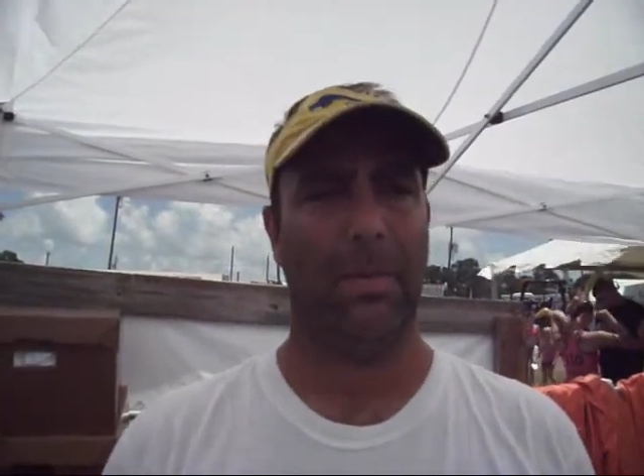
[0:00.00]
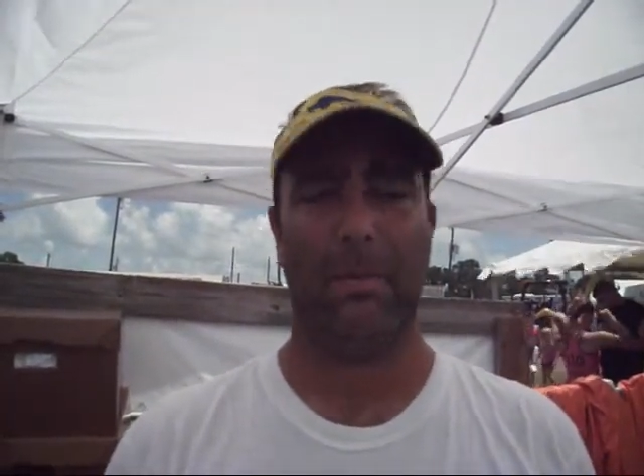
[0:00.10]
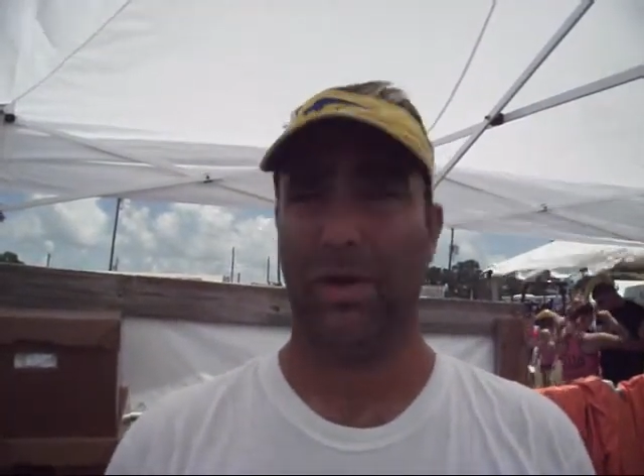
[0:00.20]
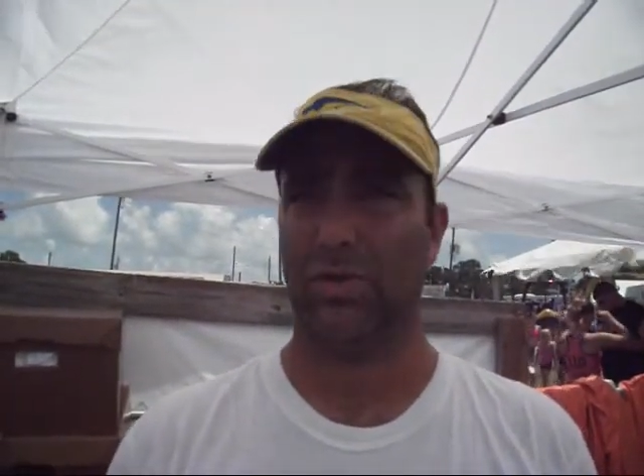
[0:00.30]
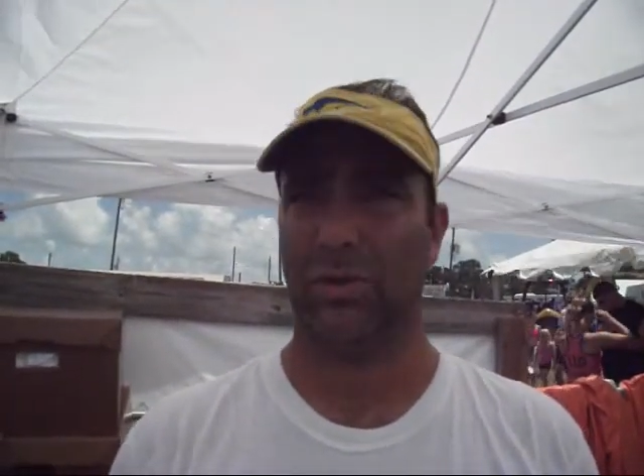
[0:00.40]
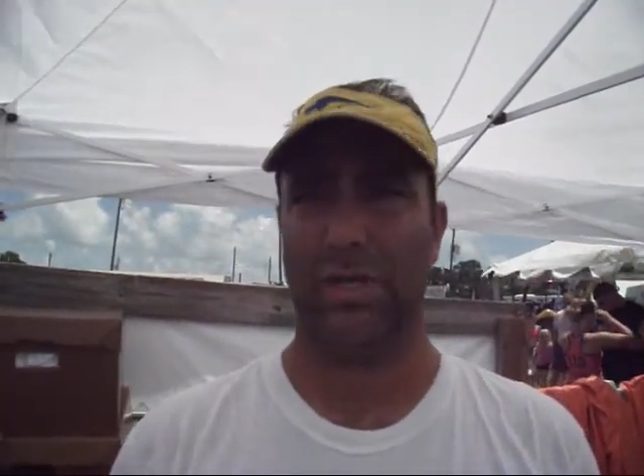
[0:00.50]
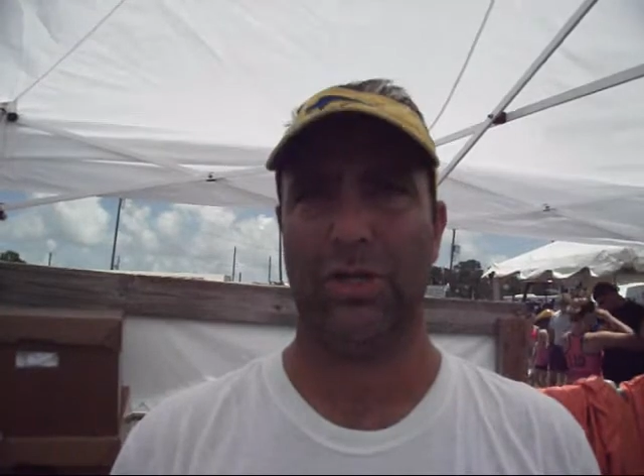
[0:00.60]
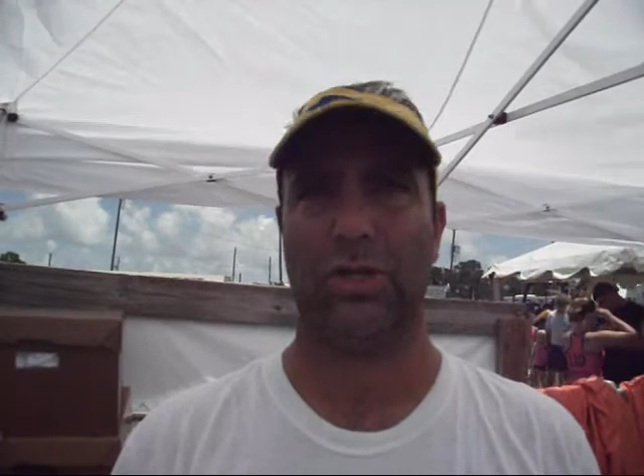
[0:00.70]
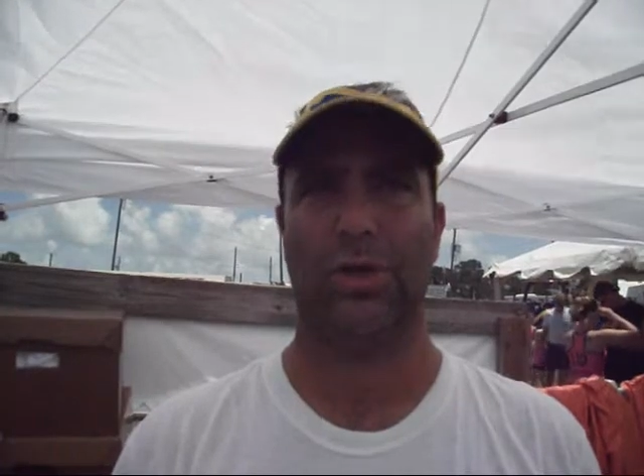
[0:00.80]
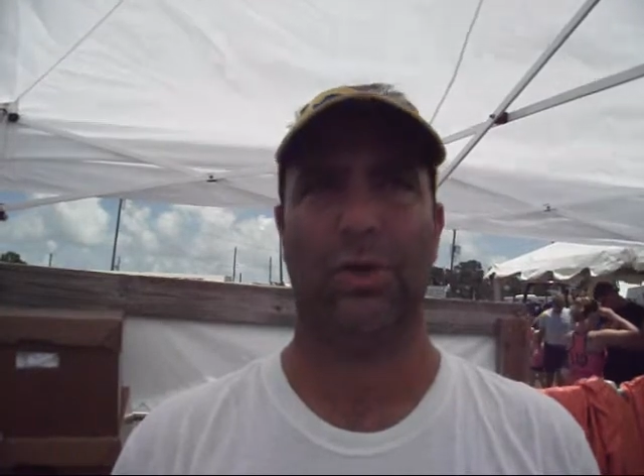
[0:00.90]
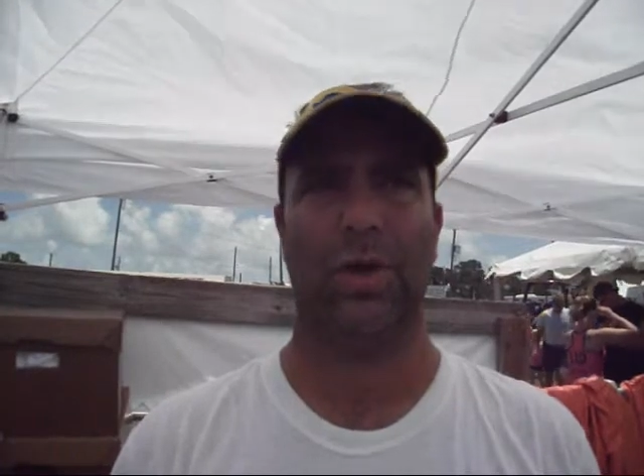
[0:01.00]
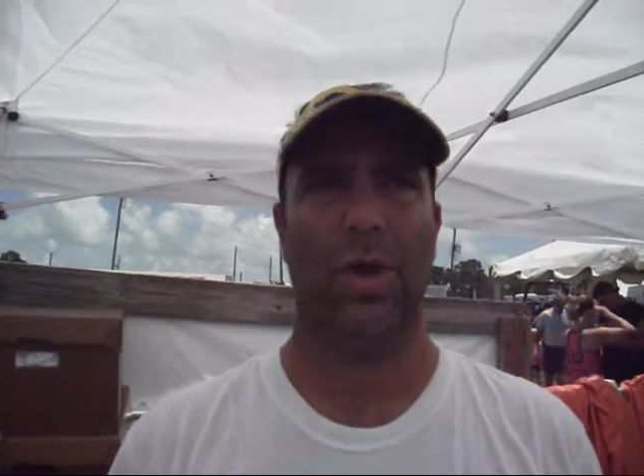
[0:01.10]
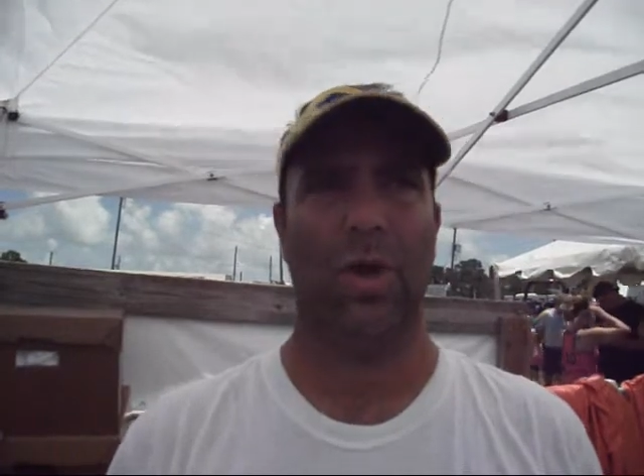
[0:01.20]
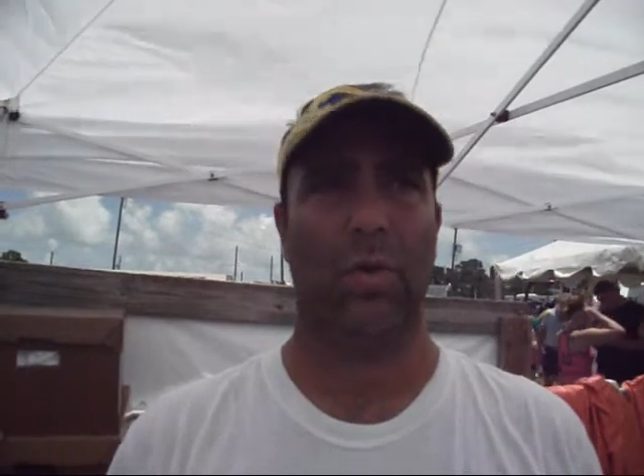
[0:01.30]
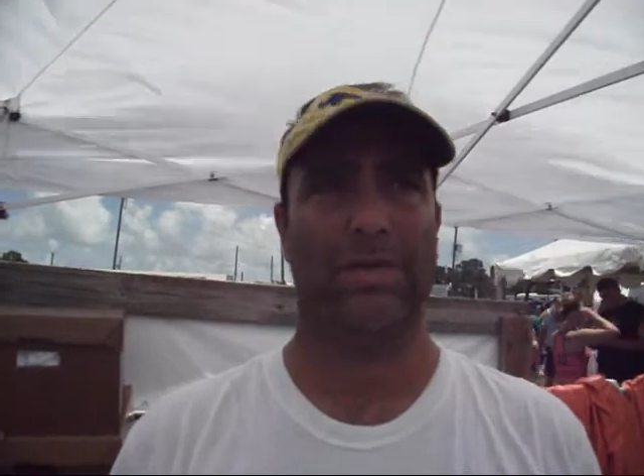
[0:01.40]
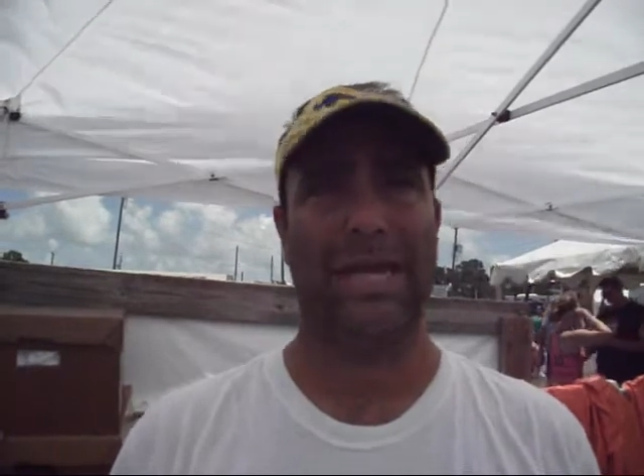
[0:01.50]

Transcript: muscle tissue. We're